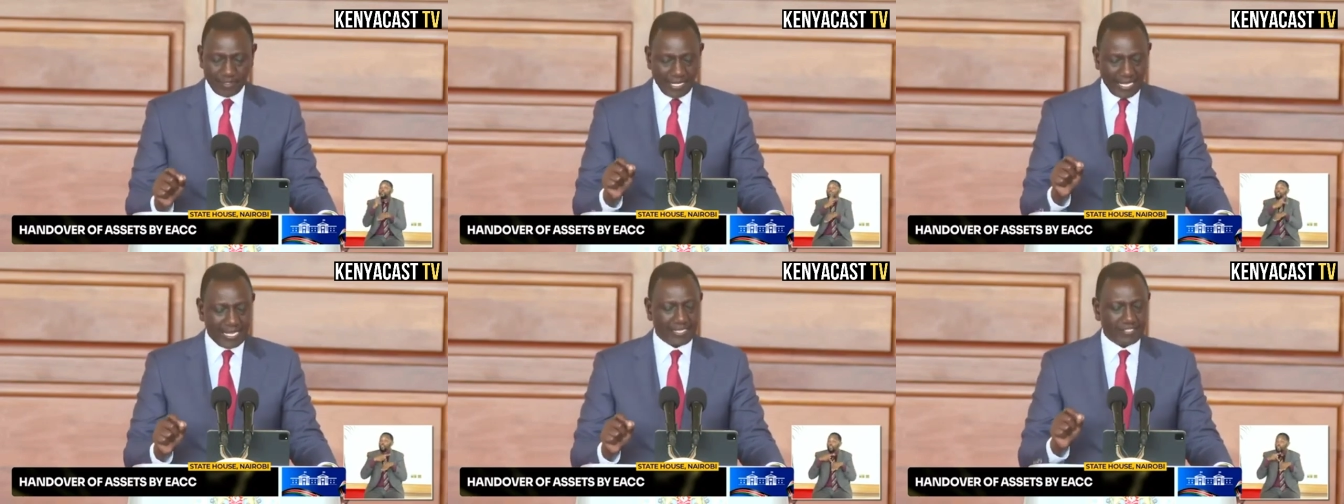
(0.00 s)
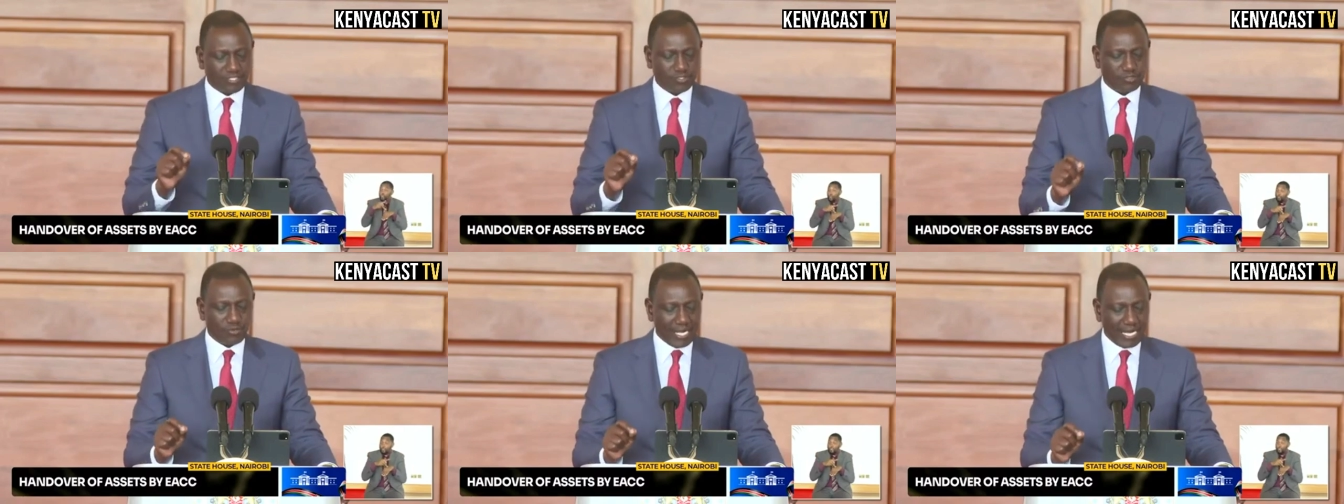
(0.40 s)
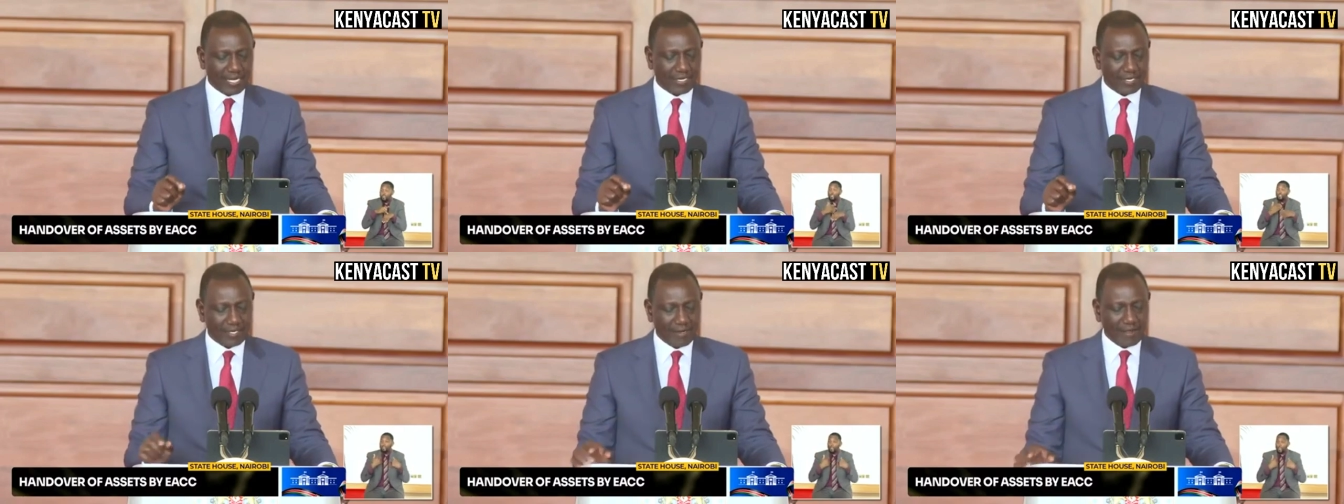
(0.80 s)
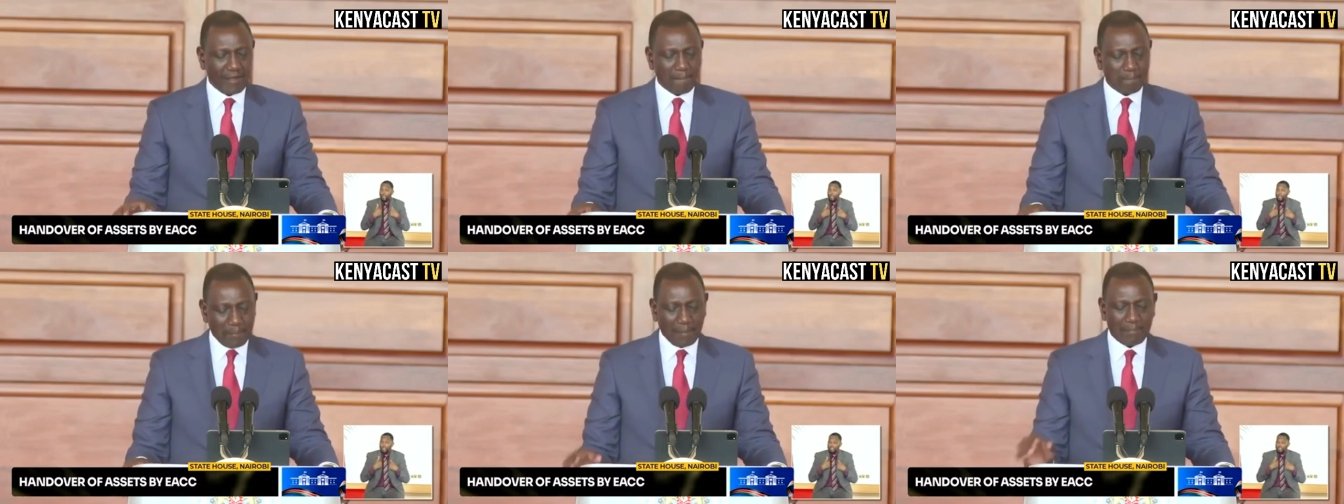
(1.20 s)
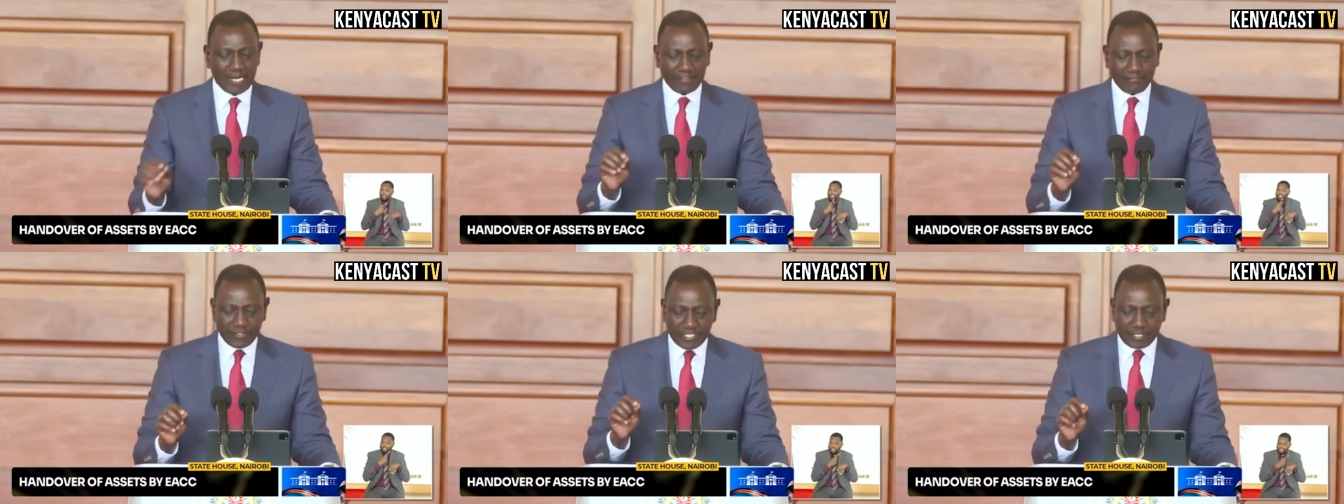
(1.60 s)
end-to-end public
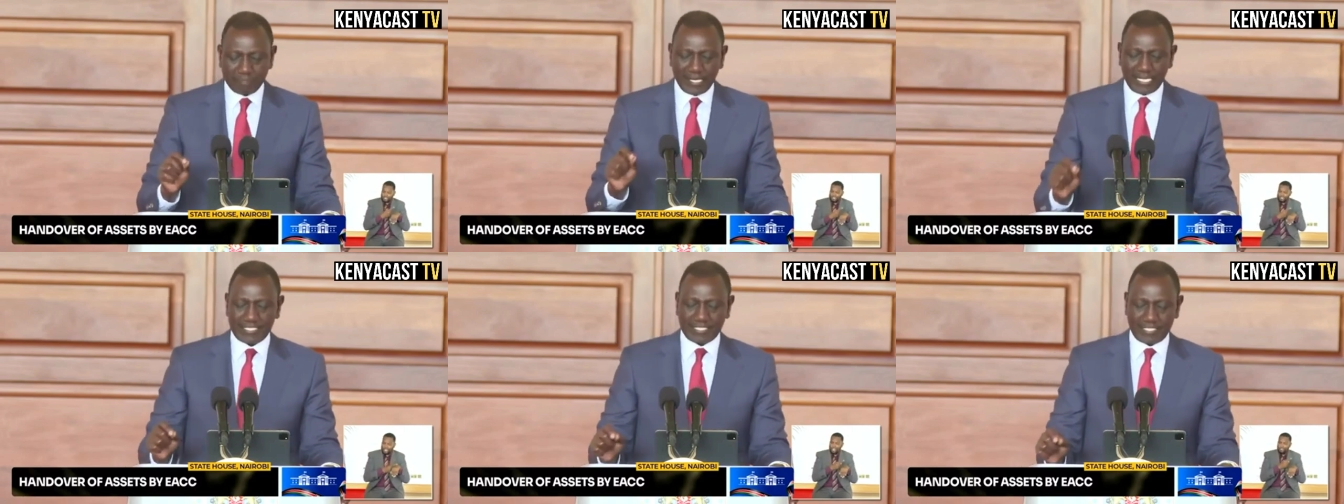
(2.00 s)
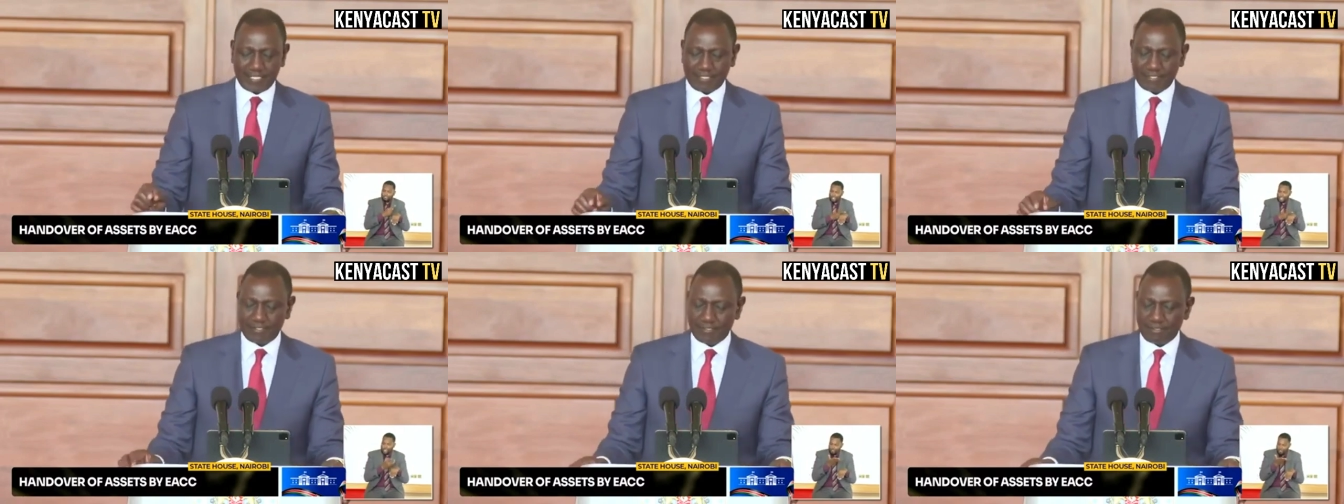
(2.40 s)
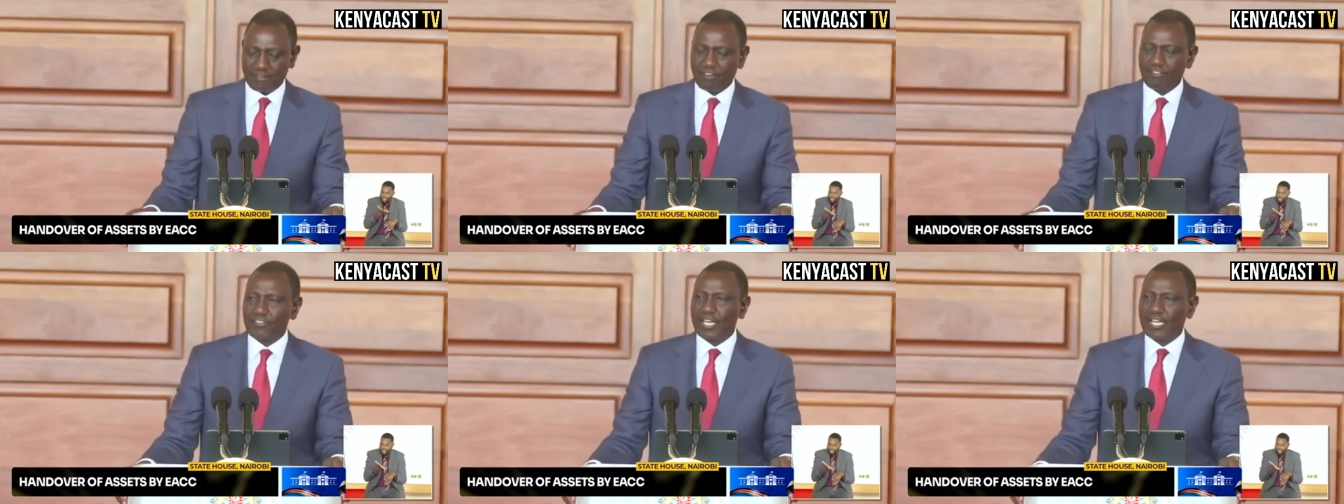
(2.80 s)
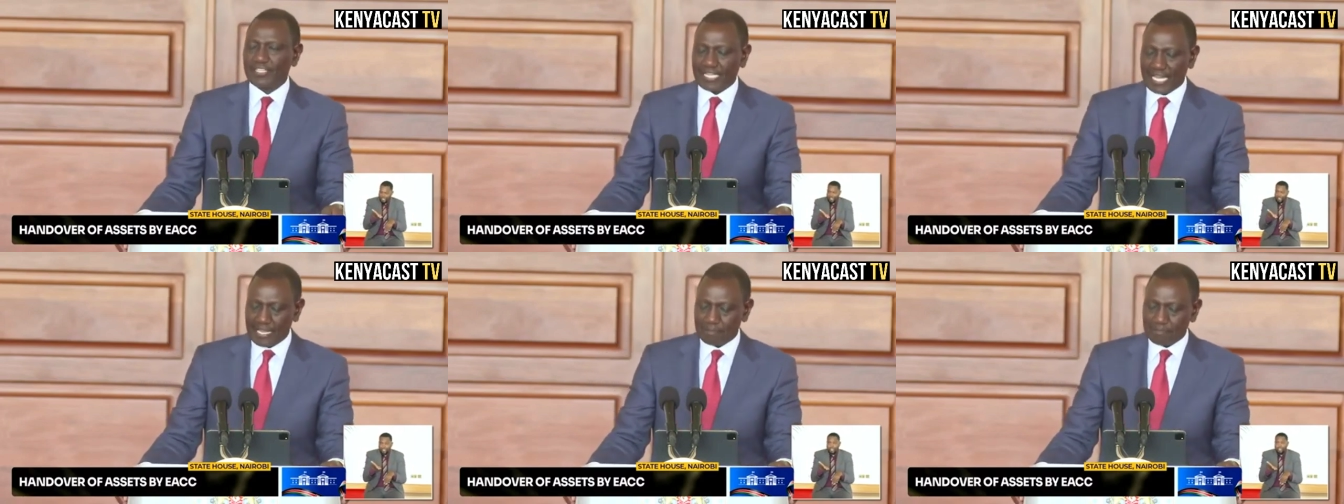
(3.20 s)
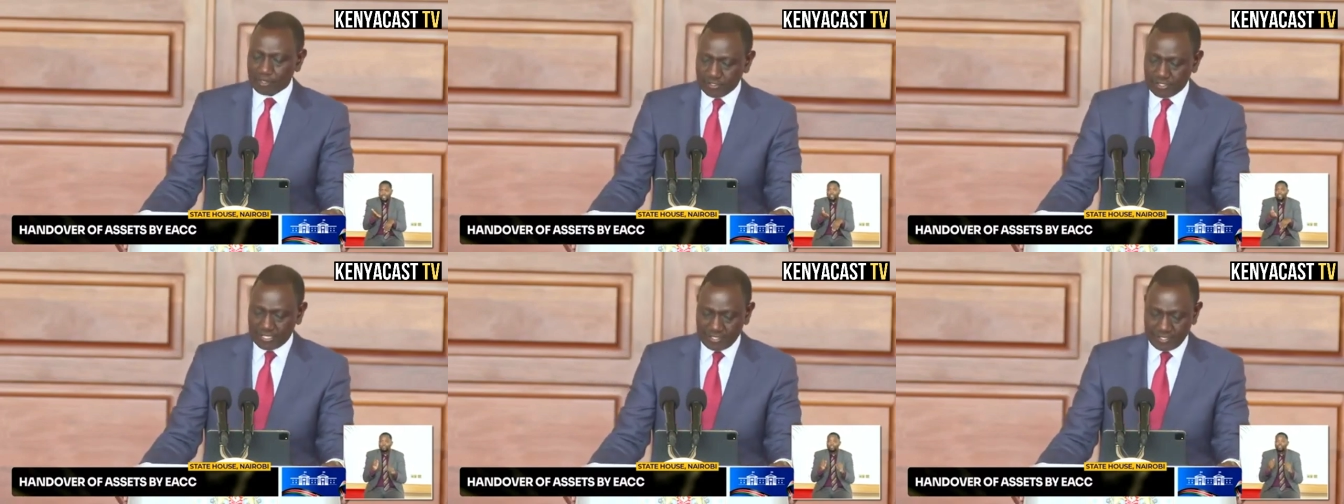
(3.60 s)
visibility of the entire
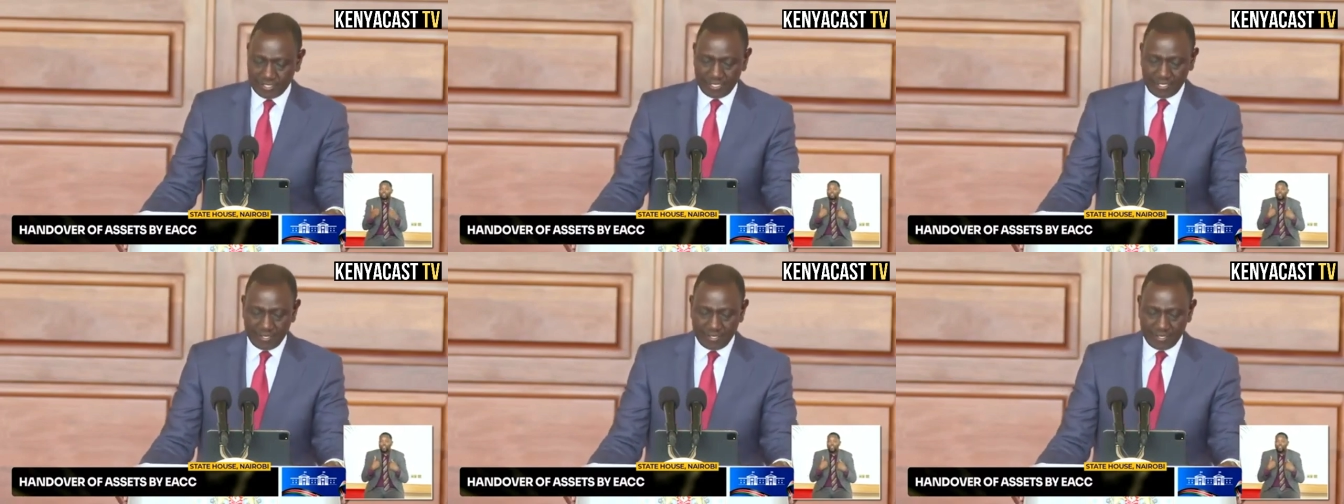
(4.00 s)
process